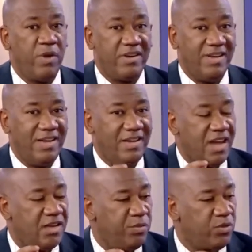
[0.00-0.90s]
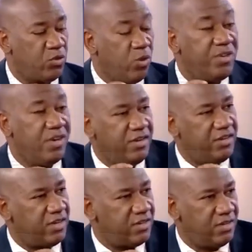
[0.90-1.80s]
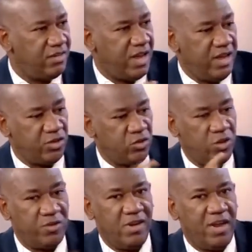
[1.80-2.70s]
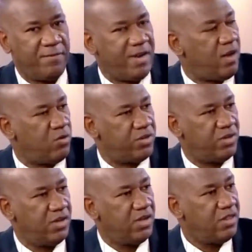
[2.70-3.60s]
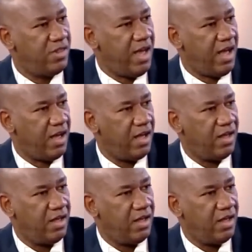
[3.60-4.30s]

But it has been so diligent, there is nothing left out there.